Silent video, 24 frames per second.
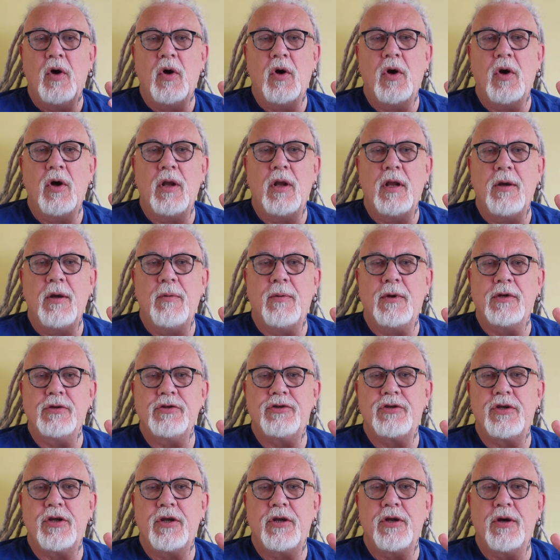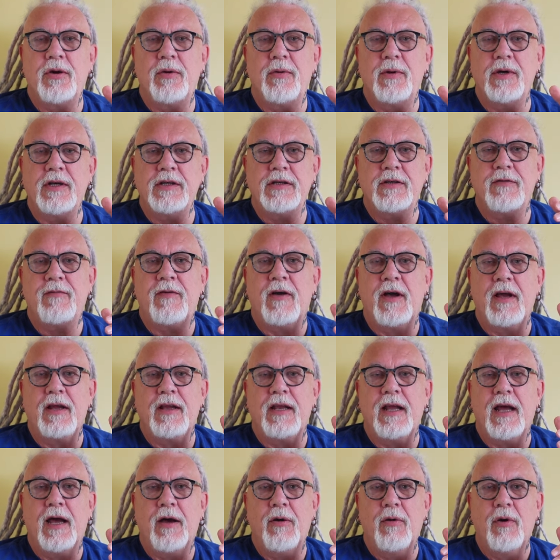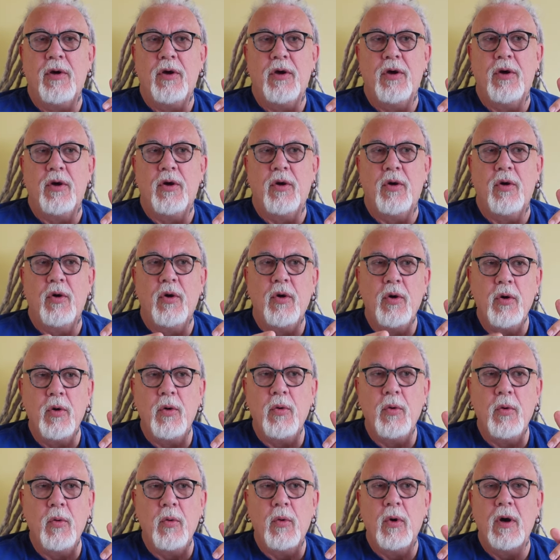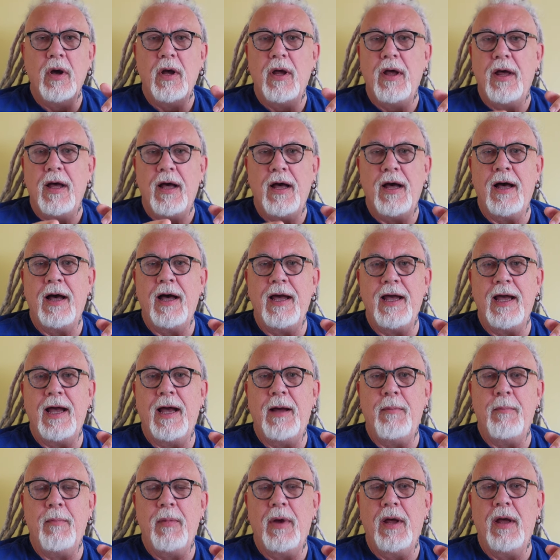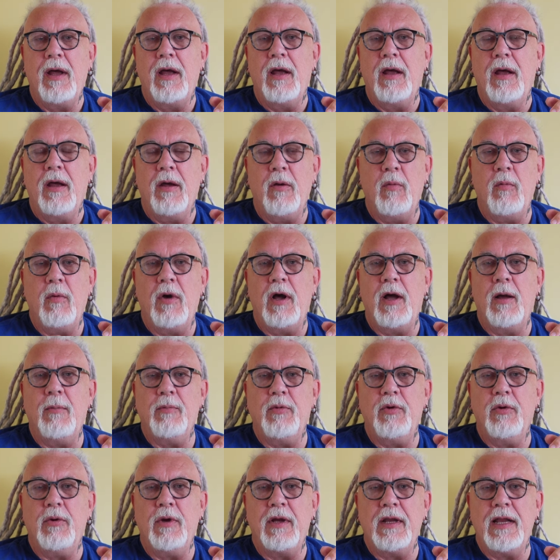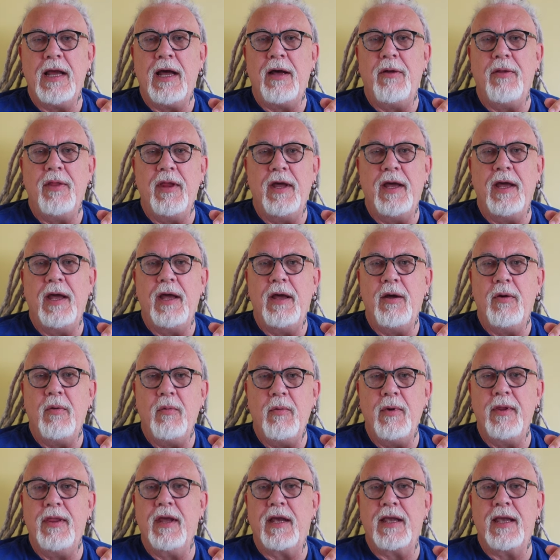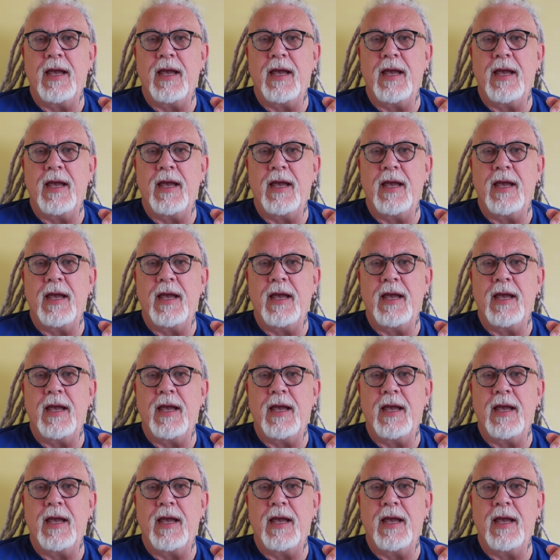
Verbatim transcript: All he wants to do is find out who I am and what I'm doing out there with a